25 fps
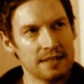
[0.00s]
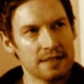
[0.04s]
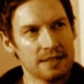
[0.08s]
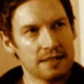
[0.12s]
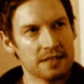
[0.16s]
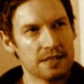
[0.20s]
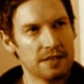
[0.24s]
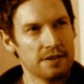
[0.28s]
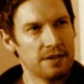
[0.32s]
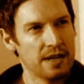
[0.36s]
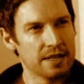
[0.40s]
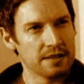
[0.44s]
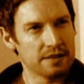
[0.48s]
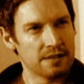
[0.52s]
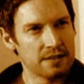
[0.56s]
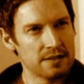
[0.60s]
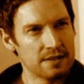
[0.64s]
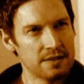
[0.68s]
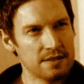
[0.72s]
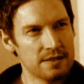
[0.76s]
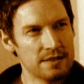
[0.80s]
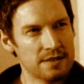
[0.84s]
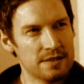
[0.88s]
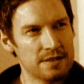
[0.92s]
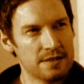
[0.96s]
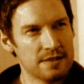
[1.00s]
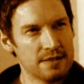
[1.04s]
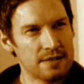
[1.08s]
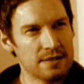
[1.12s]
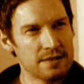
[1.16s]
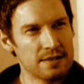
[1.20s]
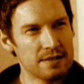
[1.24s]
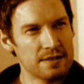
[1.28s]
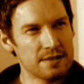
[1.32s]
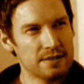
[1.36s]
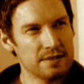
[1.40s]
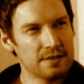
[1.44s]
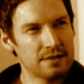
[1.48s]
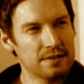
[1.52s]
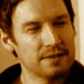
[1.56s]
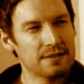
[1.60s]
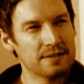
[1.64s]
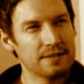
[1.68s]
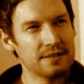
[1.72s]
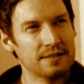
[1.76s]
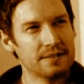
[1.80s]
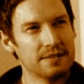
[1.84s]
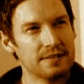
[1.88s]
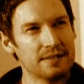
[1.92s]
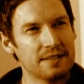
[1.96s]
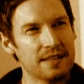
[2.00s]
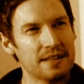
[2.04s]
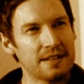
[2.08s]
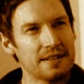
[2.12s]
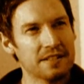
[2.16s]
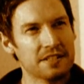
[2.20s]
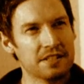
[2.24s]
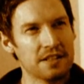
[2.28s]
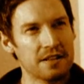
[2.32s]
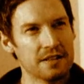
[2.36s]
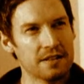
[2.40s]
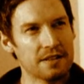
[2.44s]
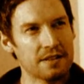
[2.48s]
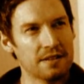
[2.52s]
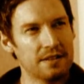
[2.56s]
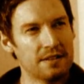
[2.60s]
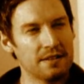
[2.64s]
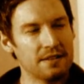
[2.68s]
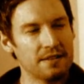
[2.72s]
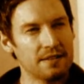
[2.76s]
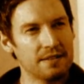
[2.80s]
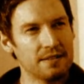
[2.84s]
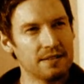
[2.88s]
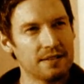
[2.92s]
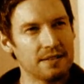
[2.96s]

So I then I started the,